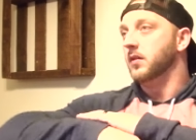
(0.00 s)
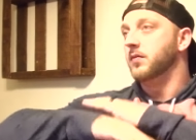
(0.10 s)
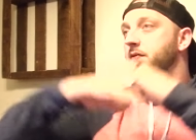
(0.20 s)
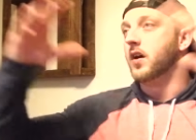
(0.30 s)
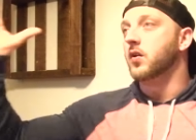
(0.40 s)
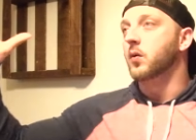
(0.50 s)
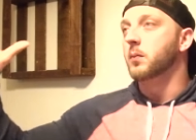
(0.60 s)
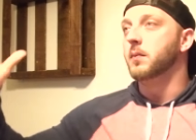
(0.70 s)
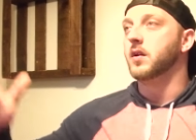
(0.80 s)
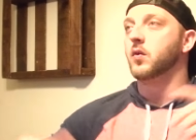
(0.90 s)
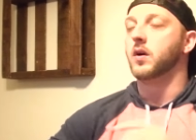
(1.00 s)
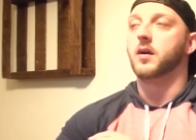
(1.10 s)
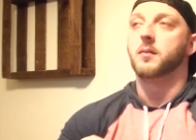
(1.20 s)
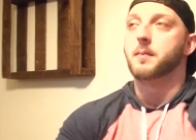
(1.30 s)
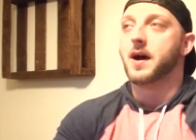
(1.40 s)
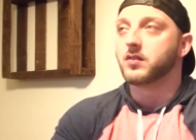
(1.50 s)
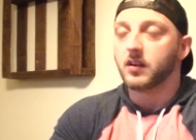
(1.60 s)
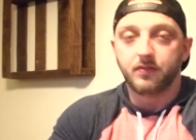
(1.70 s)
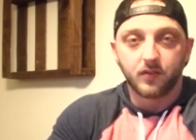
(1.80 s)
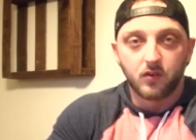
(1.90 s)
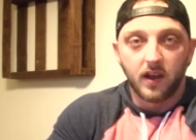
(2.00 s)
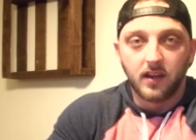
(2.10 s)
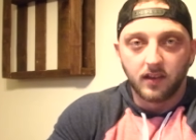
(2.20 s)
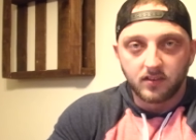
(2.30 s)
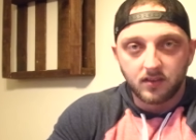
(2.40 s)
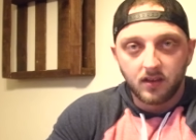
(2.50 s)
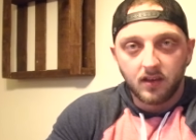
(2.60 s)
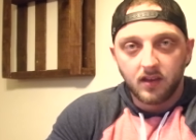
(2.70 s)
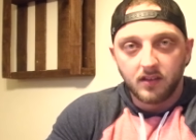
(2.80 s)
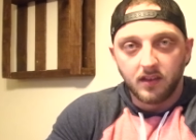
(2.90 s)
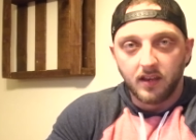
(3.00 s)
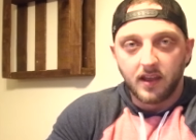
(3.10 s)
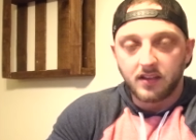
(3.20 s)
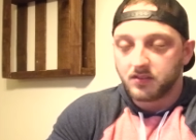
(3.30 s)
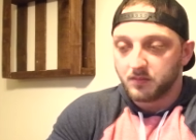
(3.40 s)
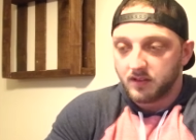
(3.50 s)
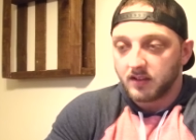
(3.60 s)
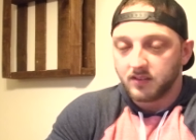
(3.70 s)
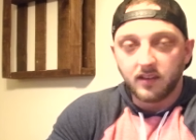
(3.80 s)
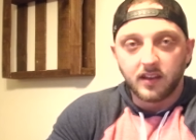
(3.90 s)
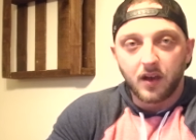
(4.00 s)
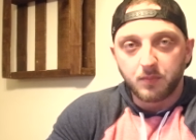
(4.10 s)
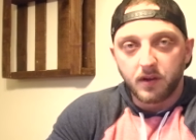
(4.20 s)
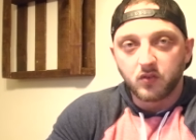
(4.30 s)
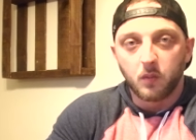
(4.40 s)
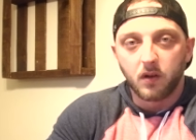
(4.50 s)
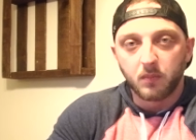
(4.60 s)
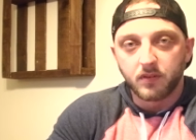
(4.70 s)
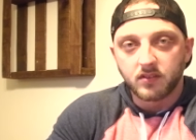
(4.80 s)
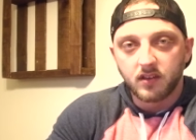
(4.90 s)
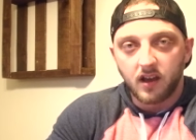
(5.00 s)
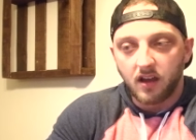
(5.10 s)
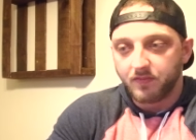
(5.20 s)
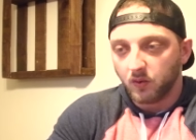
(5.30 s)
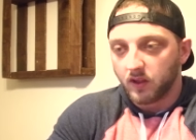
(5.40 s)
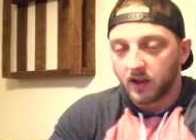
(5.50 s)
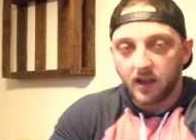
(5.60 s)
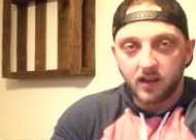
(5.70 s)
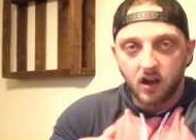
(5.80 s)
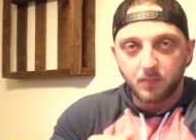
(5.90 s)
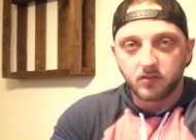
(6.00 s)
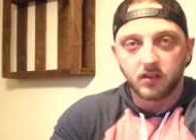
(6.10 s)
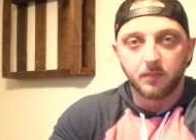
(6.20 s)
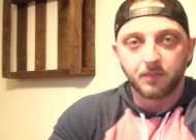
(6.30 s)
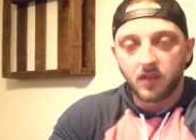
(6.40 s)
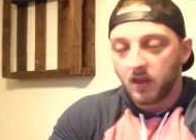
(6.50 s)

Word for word: fundamental amounts of greatness, then that's it. That was my sole purpose. I feel like I accomplished something.